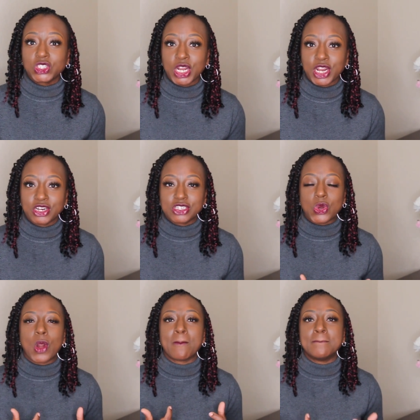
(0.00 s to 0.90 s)
triggers
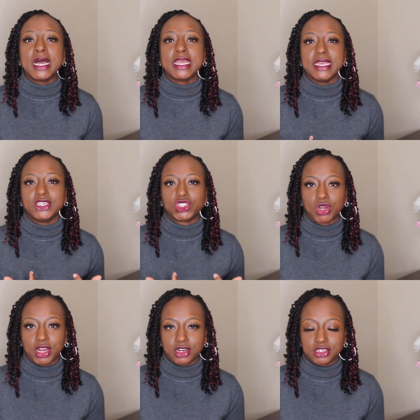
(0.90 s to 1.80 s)
or money
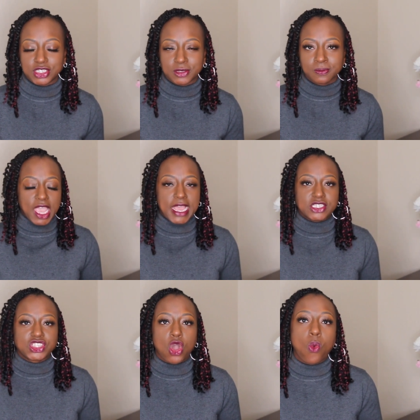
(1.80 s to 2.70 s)
triggers. And
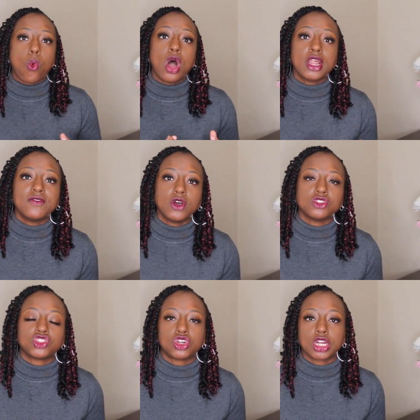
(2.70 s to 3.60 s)
so one of
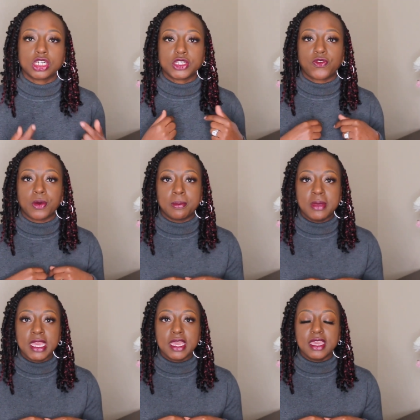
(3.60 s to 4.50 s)
those triggers for
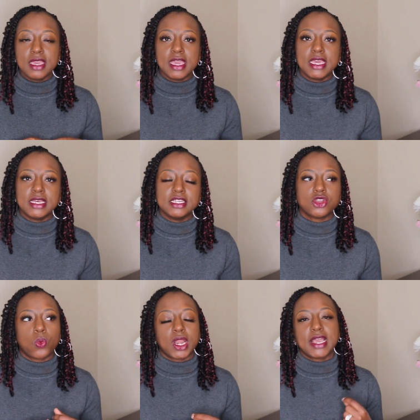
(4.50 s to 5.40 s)
me
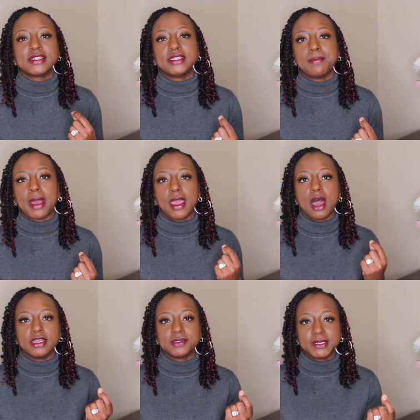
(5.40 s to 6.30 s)
is when I see my
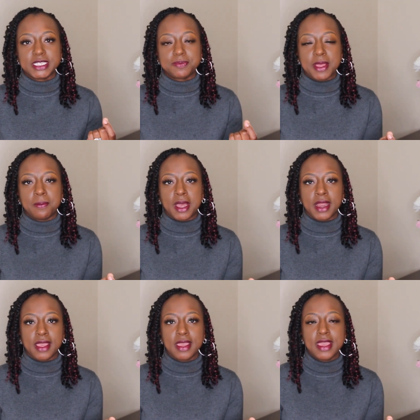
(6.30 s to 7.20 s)
husband spend
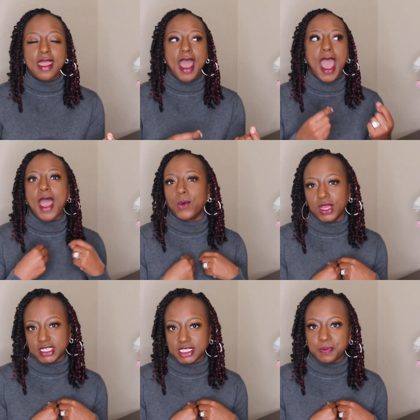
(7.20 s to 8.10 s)
money, I
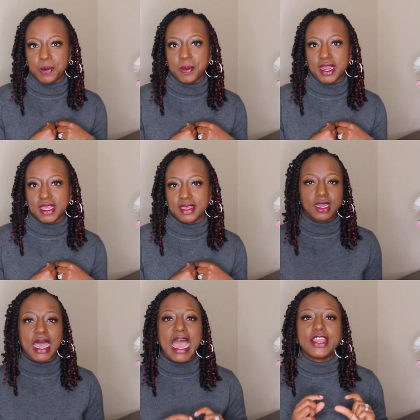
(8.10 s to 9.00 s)
want to spend money.
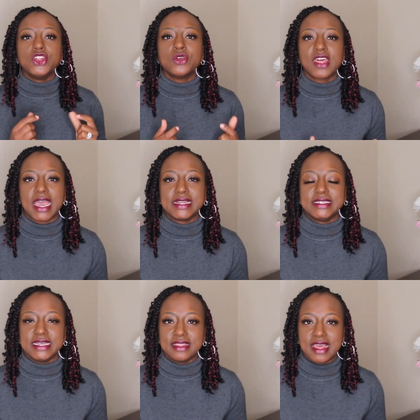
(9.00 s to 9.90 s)
I knew that I
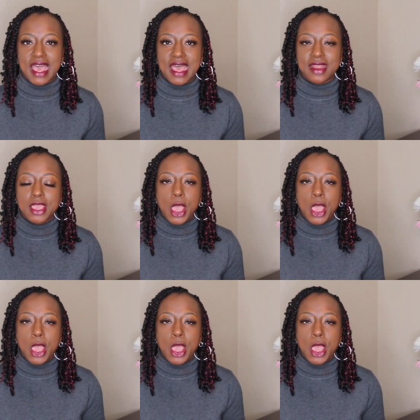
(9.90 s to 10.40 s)
did that,